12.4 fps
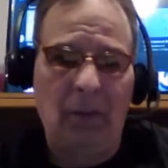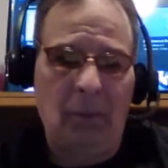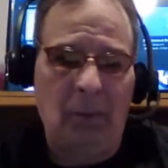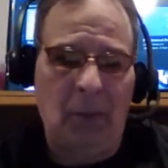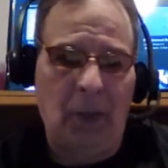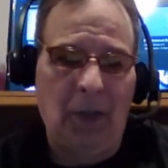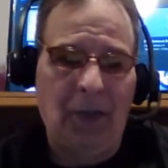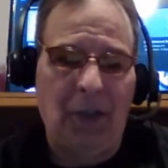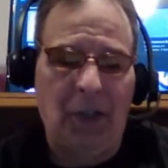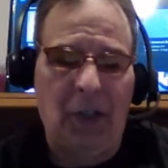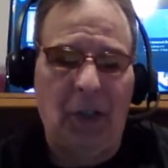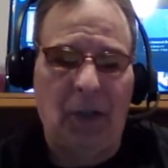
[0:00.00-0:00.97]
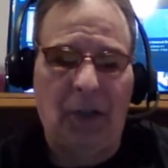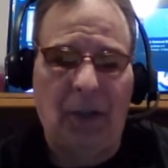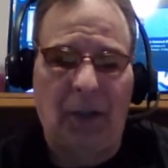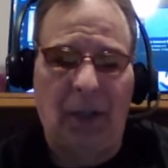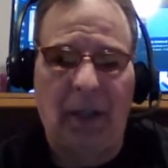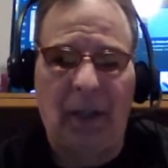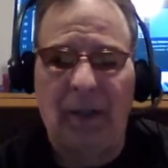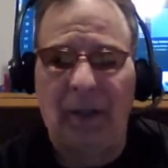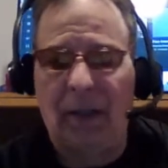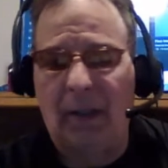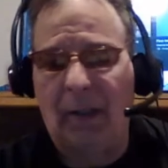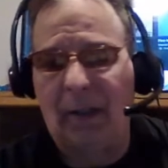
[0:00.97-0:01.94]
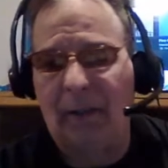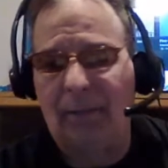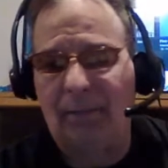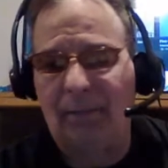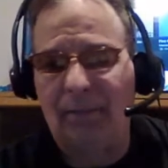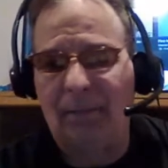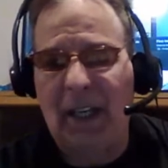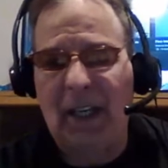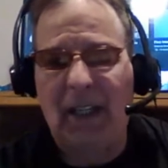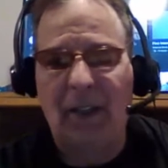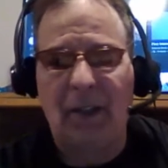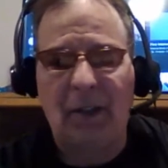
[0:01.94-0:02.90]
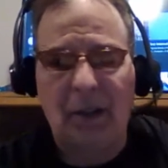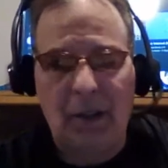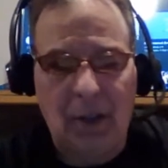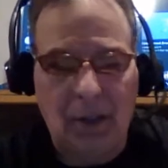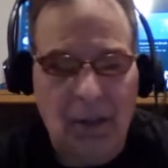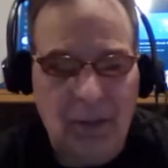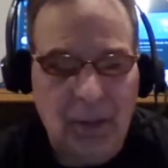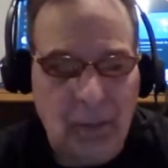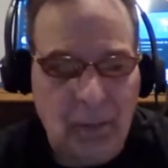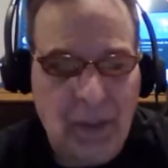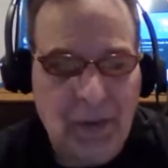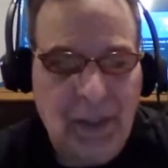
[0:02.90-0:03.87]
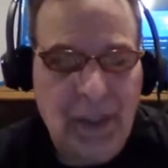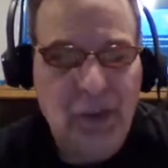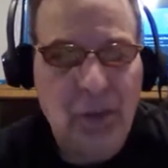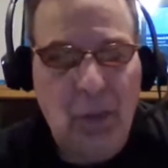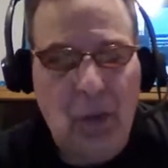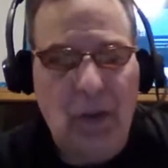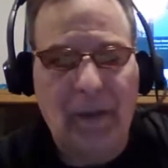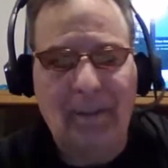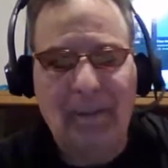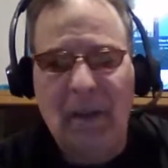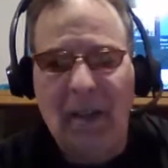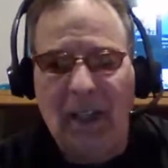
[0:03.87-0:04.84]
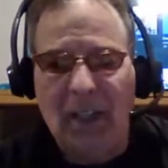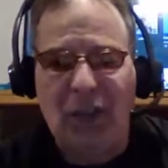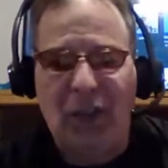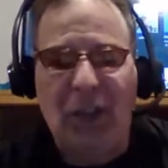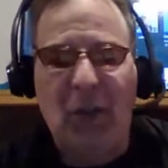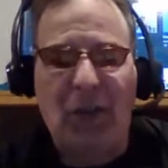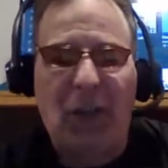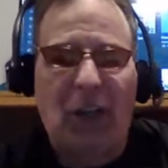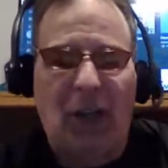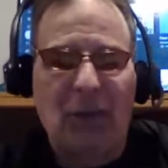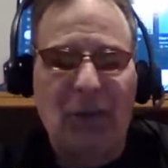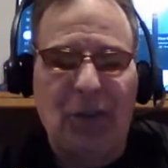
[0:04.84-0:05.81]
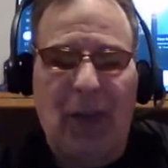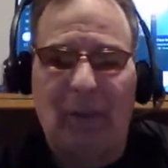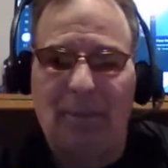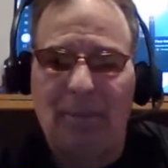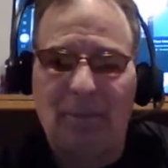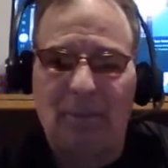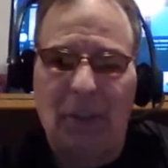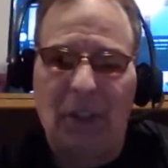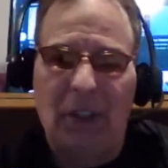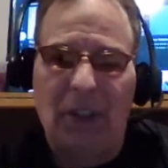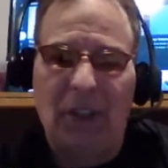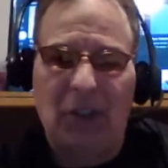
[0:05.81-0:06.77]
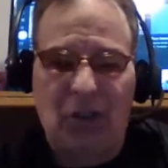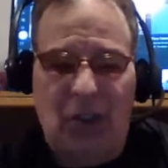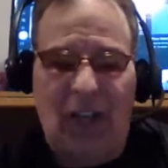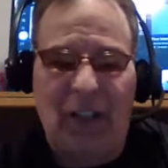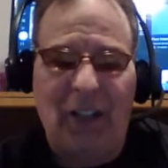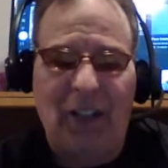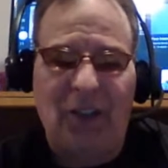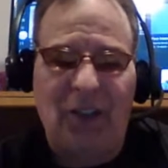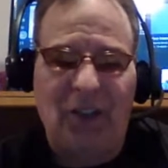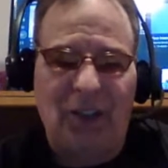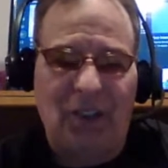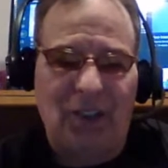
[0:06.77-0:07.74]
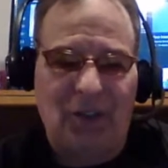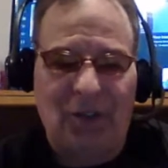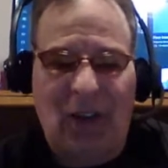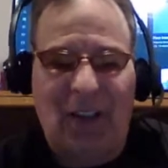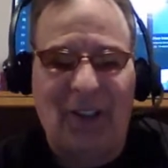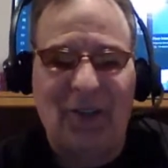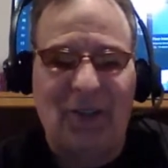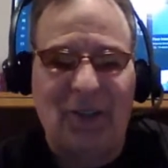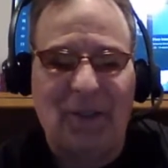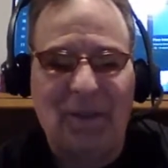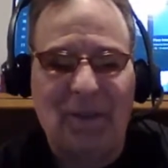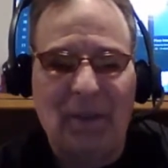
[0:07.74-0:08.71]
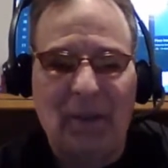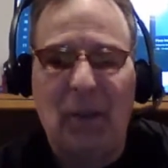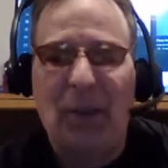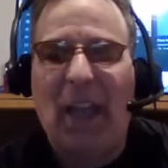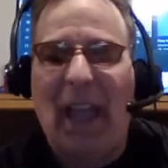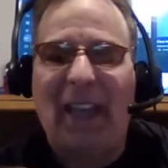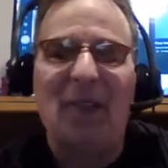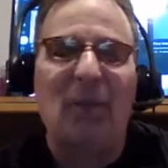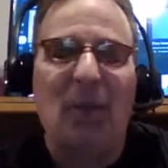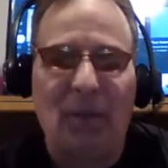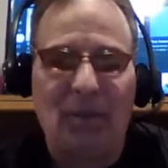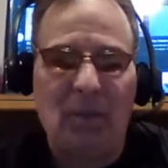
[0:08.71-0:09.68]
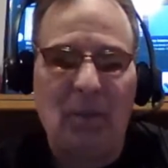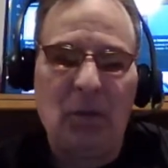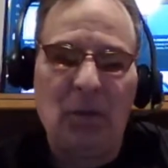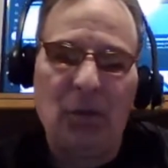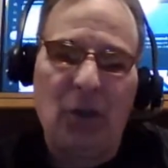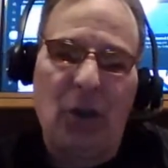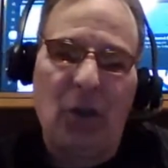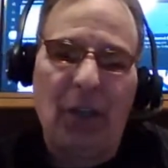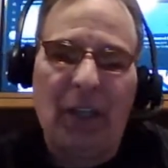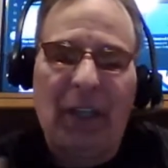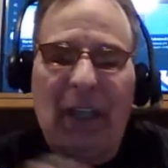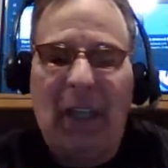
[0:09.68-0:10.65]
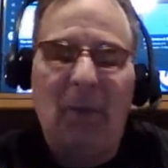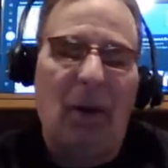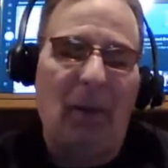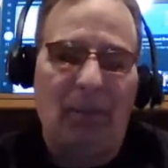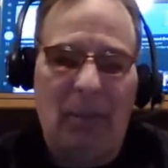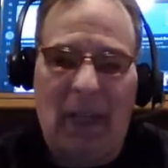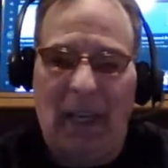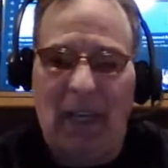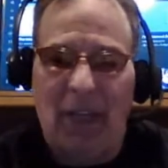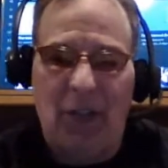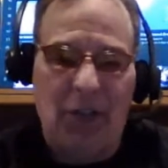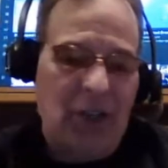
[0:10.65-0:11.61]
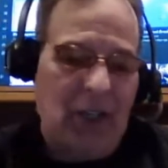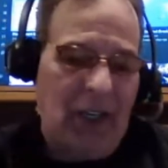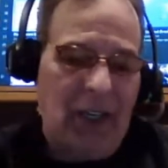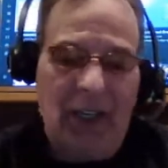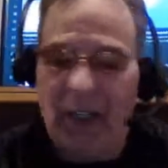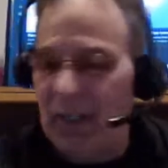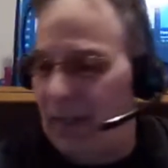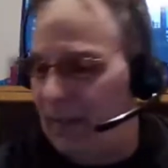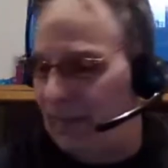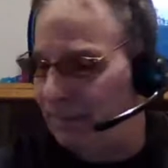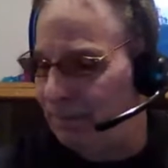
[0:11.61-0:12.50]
month, year, and day, the month that he's born, and see what it comes up in the Chinese astrology. What animal? So he came up as a